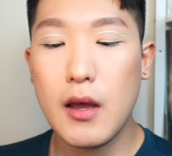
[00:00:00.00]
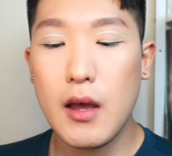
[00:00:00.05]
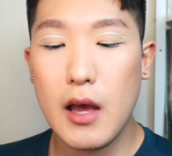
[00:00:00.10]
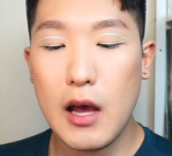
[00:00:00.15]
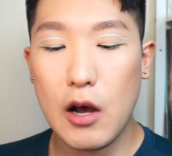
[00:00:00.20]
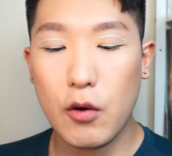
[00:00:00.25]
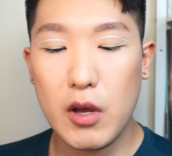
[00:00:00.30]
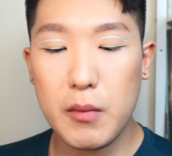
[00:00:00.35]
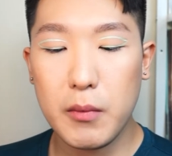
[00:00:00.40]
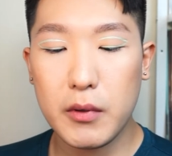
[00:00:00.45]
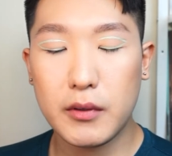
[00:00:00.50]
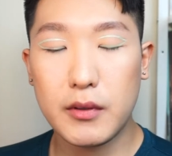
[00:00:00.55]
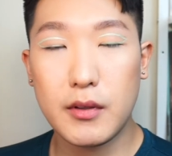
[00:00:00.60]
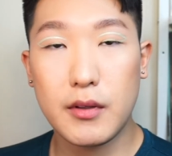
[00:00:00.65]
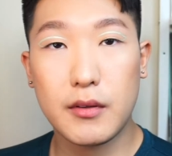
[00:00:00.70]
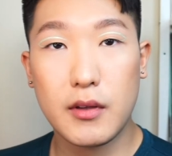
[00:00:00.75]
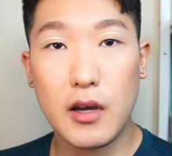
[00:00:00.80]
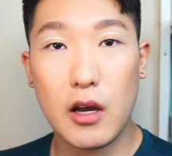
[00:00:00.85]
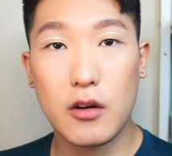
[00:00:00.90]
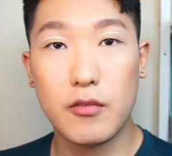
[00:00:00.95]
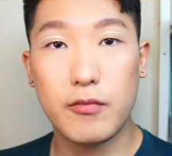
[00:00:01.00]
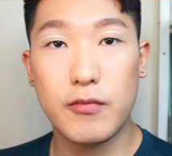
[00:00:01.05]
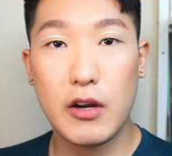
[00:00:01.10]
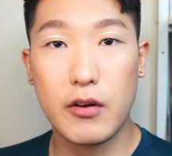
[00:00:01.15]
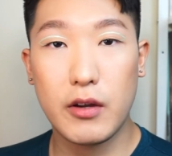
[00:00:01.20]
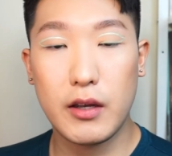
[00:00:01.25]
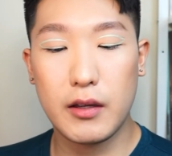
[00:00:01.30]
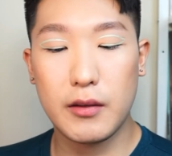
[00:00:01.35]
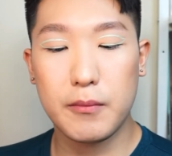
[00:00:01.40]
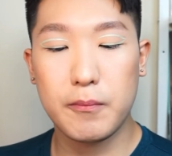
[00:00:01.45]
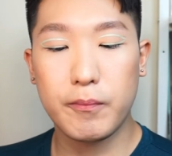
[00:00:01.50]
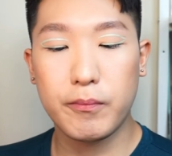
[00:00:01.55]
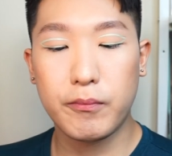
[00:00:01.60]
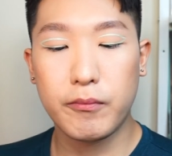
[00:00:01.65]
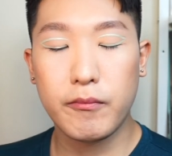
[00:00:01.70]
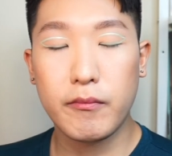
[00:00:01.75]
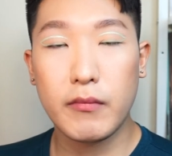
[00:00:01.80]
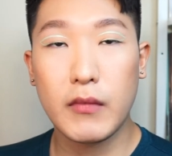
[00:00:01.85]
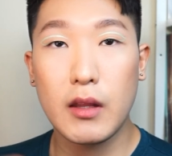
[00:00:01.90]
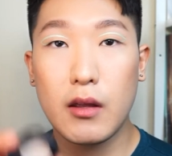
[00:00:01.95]
However, this kind of very
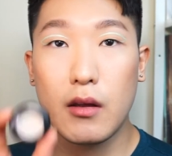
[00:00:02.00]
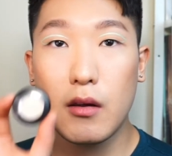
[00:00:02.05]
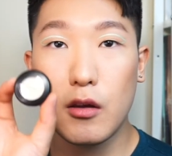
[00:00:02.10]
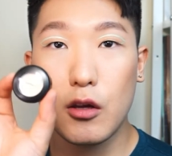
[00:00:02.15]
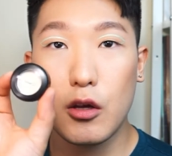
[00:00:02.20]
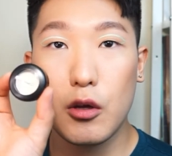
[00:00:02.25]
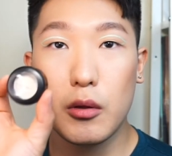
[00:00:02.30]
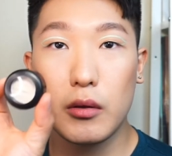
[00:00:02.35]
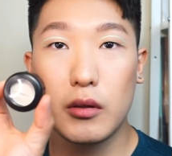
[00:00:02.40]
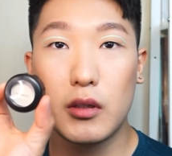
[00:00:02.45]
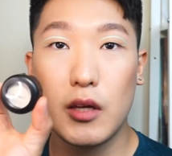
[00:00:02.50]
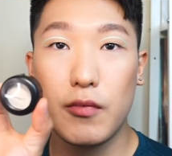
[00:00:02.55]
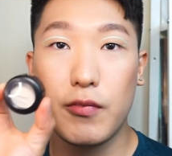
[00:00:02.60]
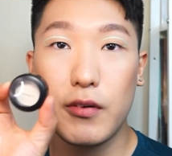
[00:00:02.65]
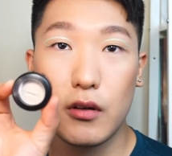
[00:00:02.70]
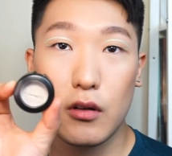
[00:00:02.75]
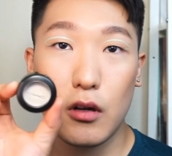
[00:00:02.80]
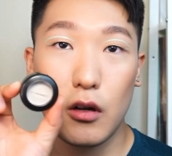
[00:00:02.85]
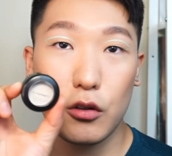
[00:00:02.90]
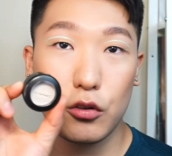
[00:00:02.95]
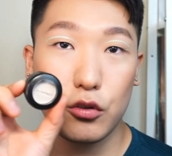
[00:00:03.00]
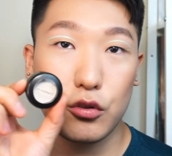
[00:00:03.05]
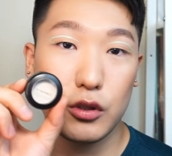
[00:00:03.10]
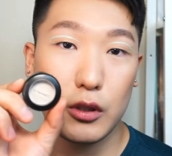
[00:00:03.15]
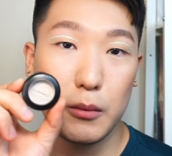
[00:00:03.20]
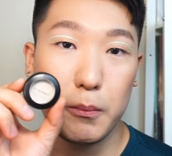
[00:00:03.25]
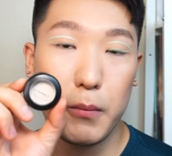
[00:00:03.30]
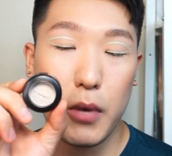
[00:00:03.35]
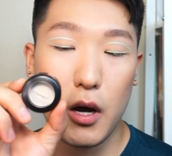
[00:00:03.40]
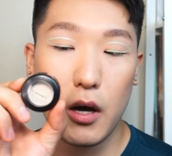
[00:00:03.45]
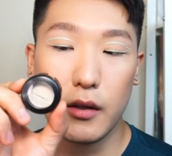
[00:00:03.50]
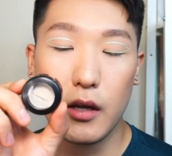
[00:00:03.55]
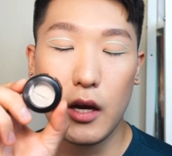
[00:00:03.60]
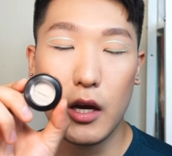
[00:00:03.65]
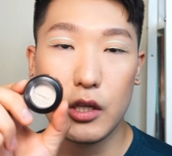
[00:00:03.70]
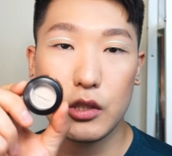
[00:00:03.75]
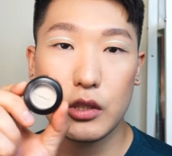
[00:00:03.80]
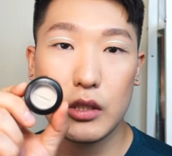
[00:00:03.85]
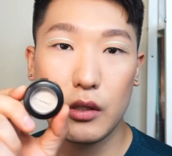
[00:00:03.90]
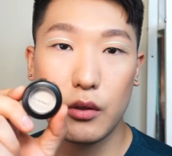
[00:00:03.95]
difficult to depart
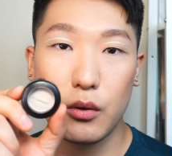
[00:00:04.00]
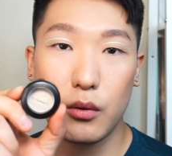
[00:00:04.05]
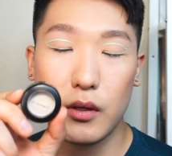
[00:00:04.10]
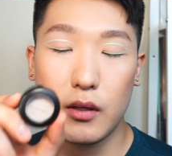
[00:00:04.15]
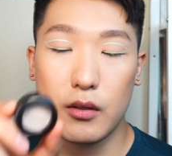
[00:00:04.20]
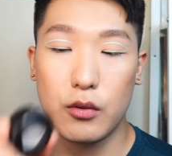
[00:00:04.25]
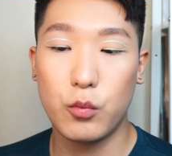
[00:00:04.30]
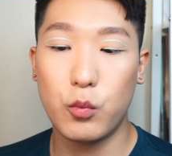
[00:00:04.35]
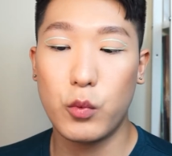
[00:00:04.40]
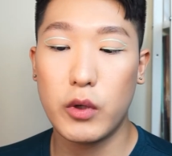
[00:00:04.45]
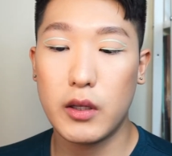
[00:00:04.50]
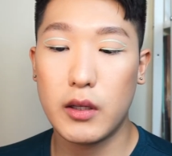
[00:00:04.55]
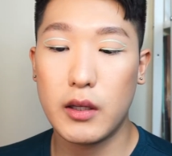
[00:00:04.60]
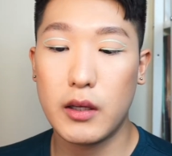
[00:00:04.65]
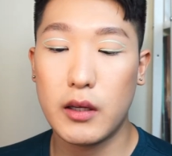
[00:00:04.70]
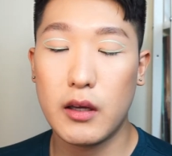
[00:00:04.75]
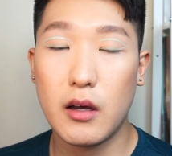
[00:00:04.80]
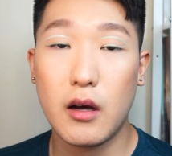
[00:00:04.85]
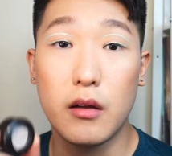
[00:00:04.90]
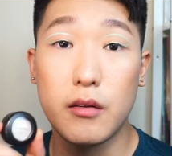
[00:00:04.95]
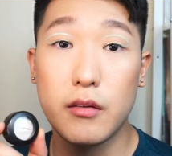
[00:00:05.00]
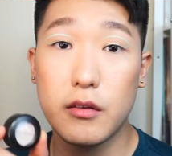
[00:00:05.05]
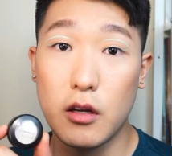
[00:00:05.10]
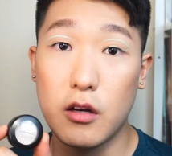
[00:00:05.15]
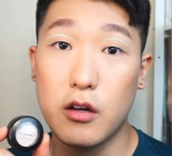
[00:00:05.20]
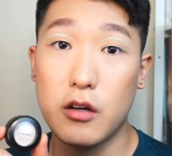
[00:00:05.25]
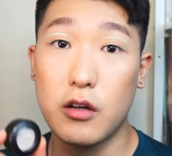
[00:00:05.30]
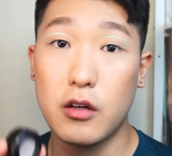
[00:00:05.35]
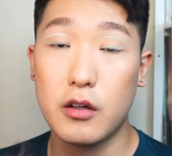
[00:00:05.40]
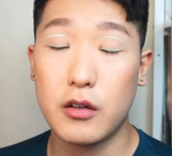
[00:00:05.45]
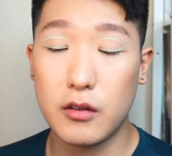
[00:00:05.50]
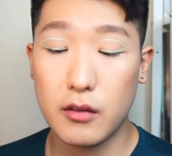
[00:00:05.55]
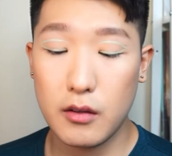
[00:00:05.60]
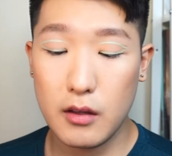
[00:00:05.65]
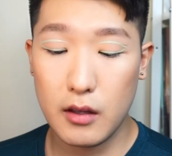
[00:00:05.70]
eyeshadow is really a sucker.